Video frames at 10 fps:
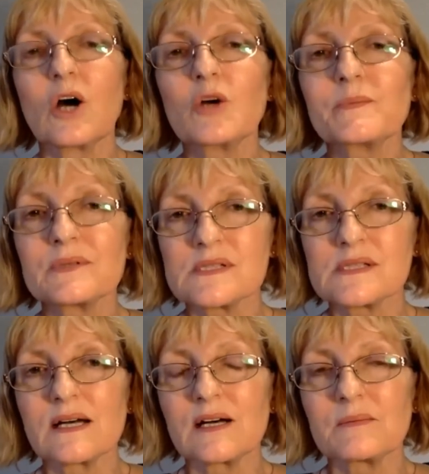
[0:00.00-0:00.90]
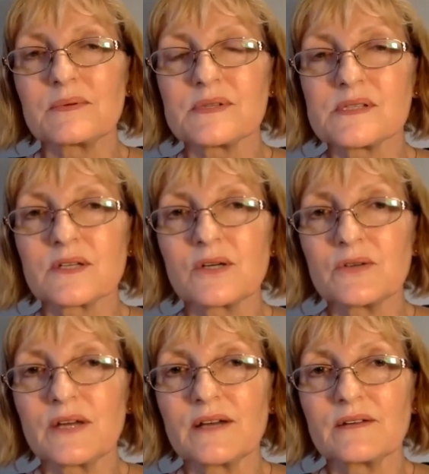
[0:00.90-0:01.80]
opens up
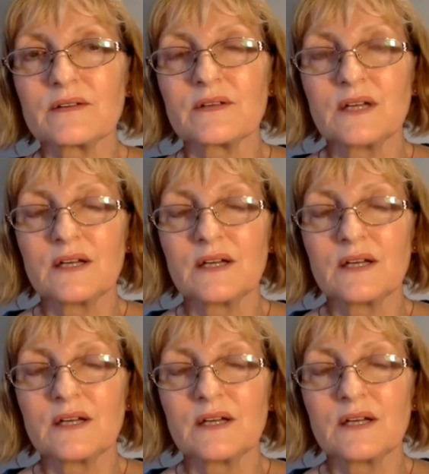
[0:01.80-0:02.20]
so that